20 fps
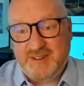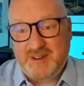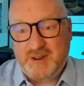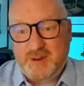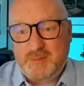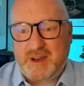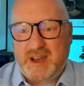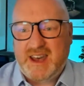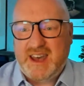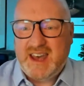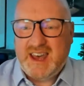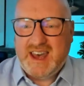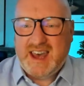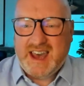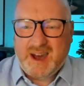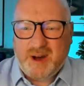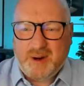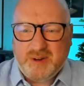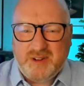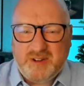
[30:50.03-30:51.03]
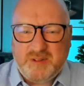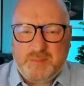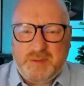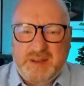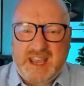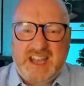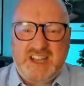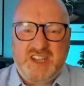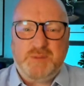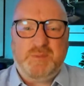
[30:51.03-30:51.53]
But how does
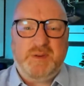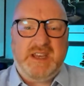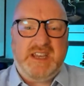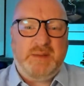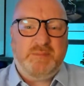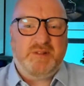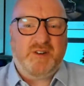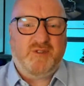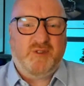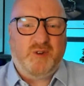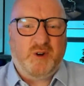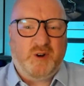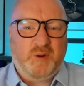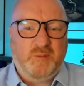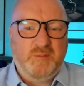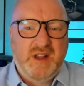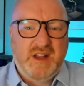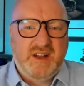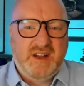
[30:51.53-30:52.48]
PHP perform